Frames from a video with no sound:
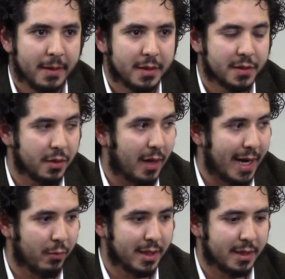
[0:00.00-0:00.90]
So
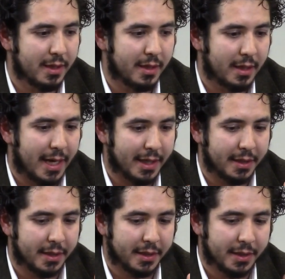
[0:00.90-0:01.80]
I went there,
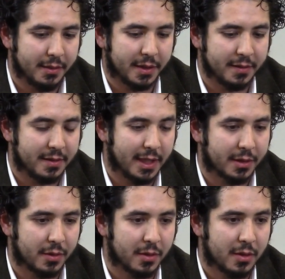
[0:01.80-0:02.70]
I hear his
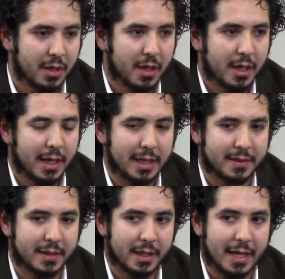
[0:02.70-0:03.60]
lecture, and
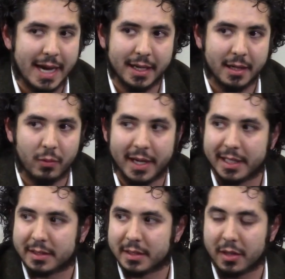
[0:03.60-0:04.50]
I say, I gotta
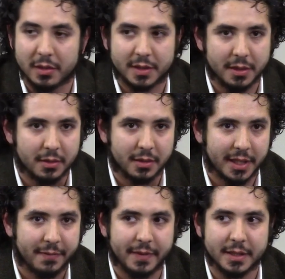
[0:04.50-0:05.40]
wait until
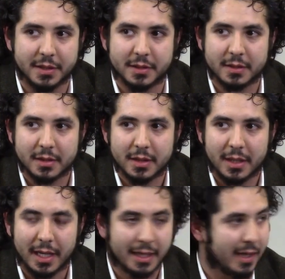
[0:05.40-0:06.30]
he finished.
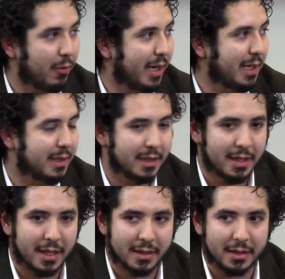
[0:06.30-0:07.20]
I gotta wait,
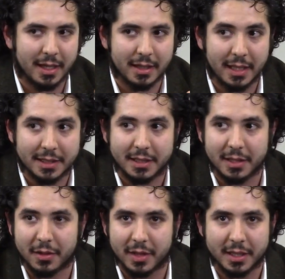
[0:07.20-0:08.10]
and I
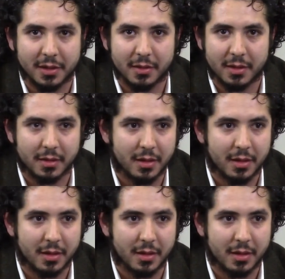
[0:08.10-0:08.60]
didn't know any other